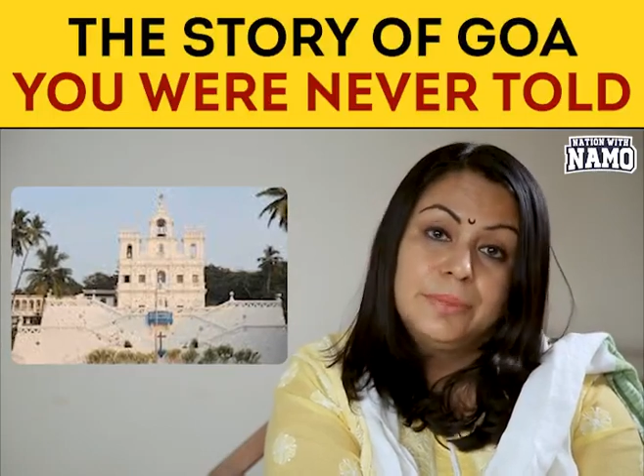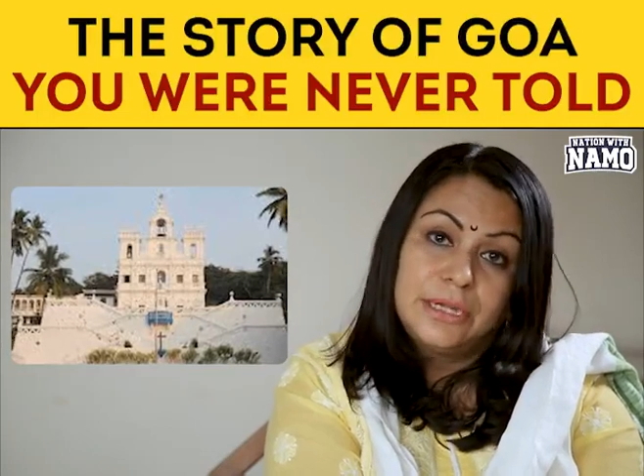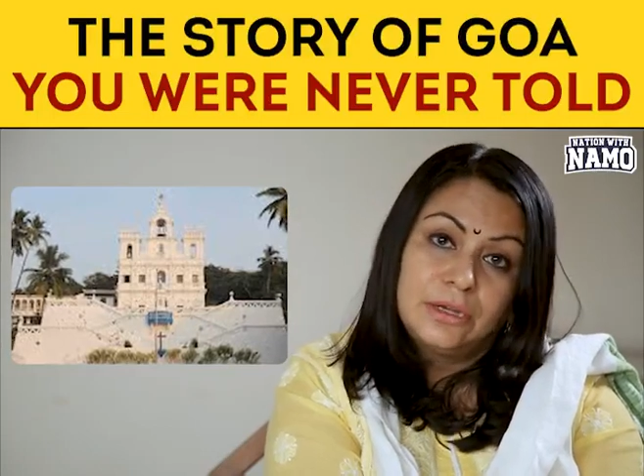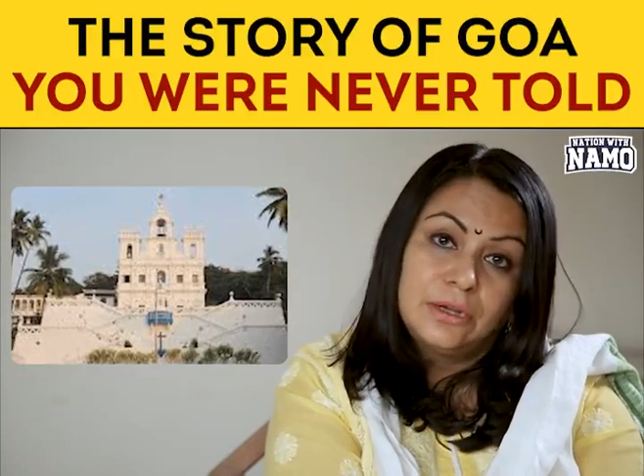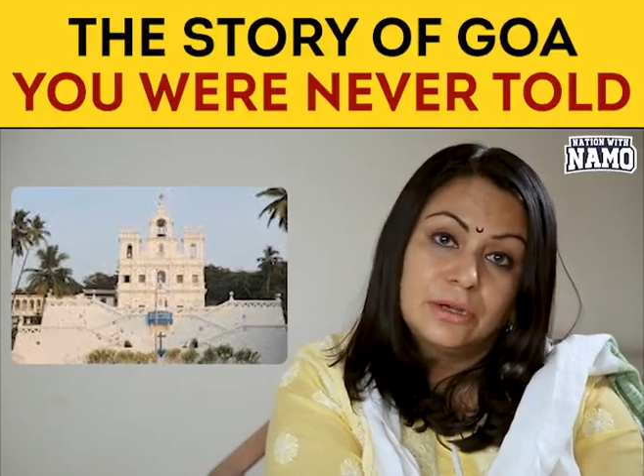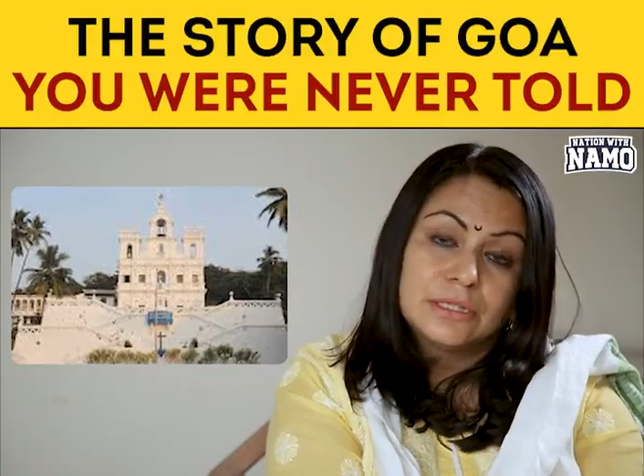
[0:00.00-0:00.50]

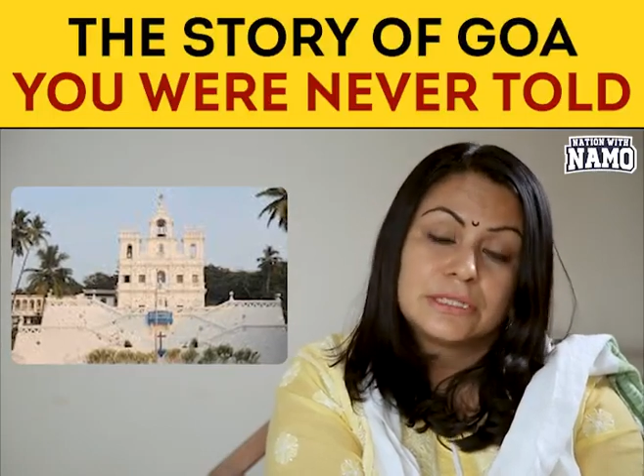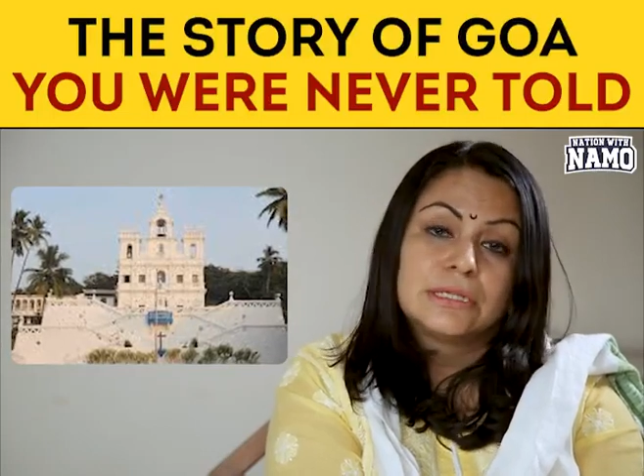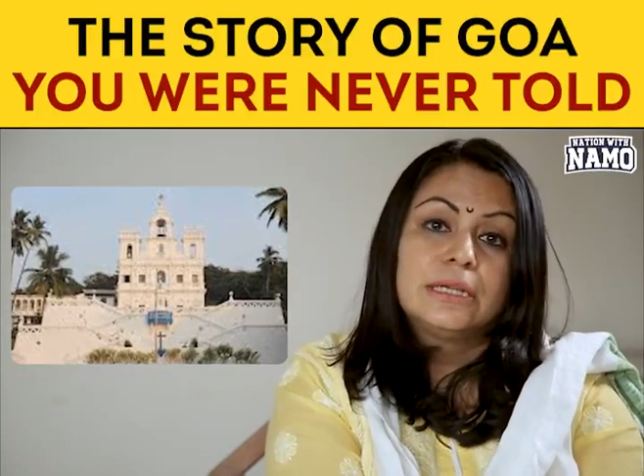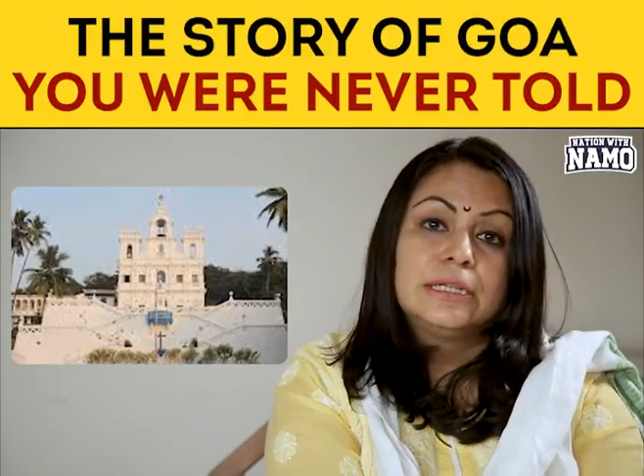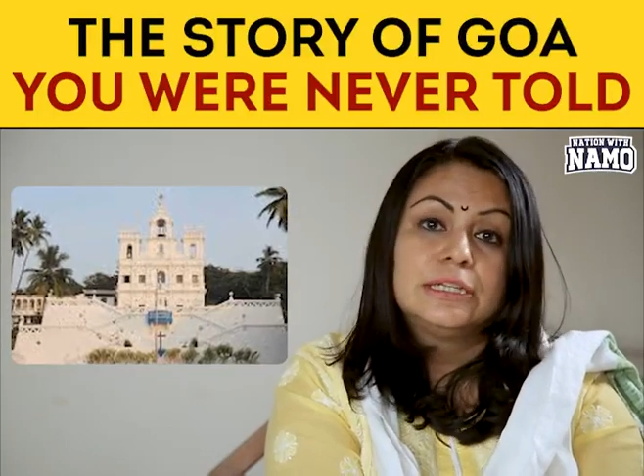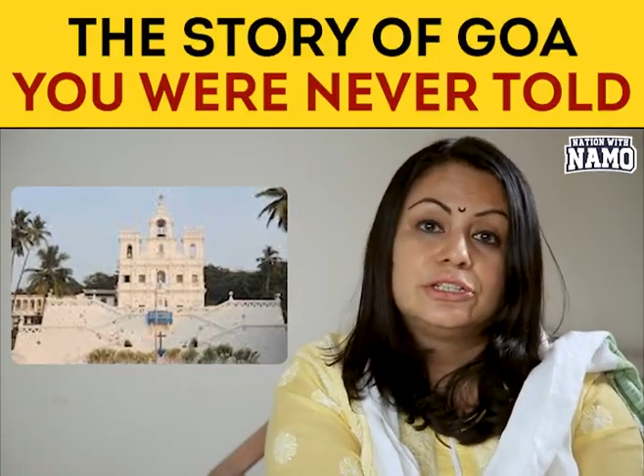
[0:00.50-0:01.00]
because
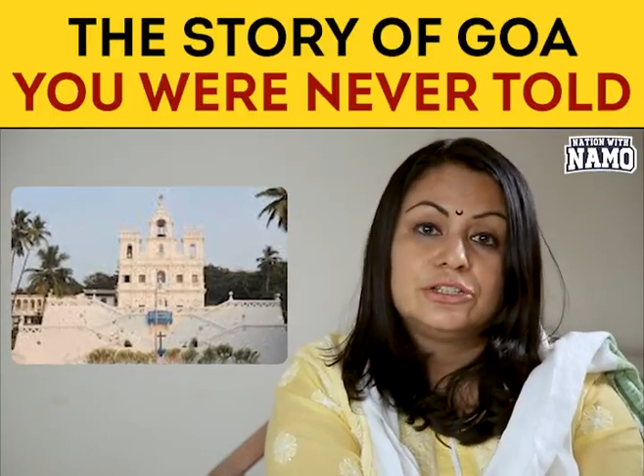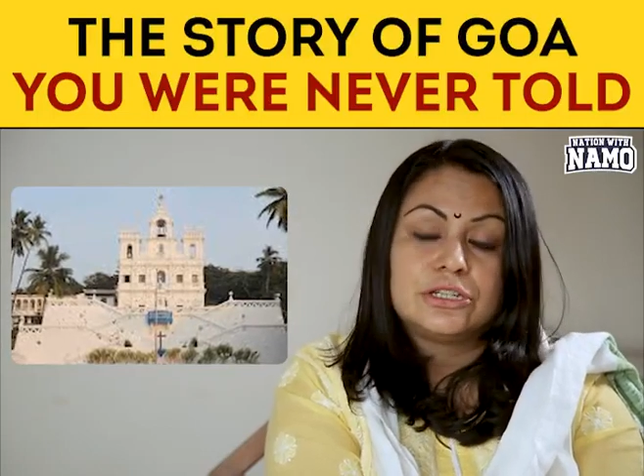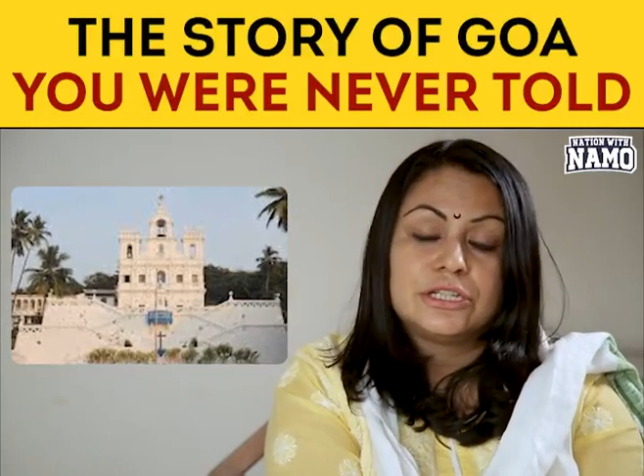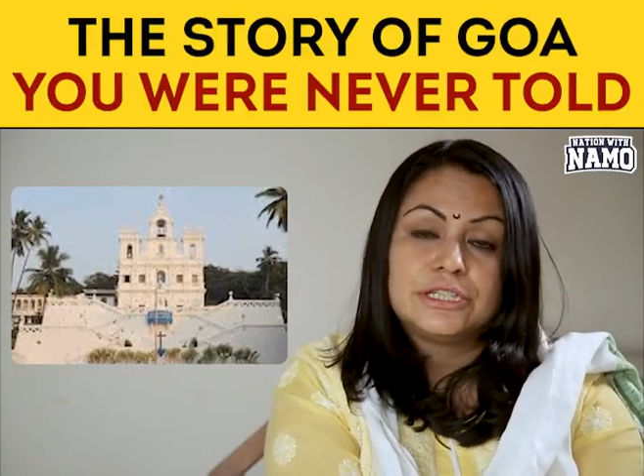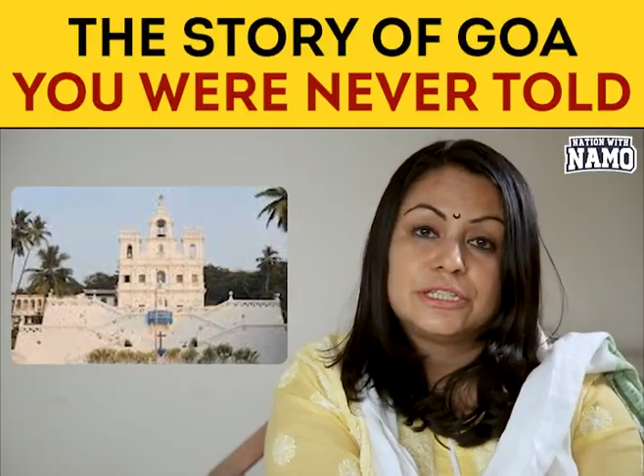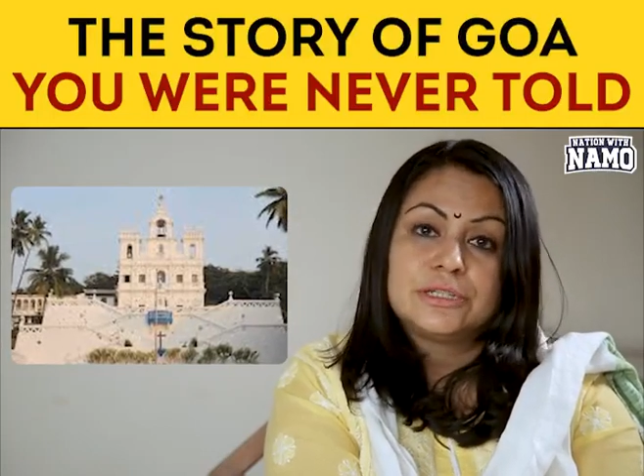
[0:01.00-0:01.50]
the
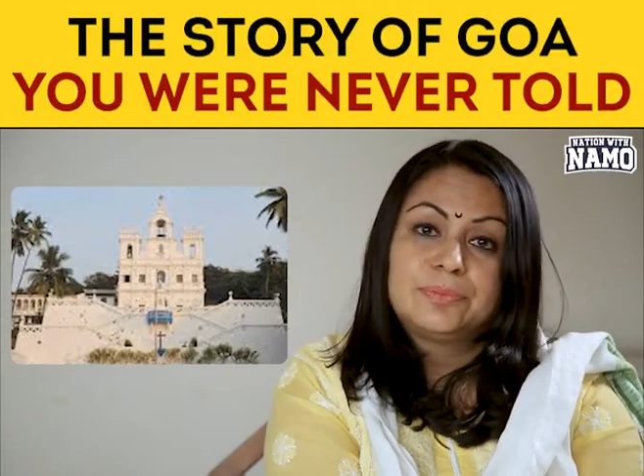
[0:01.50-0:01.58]
church has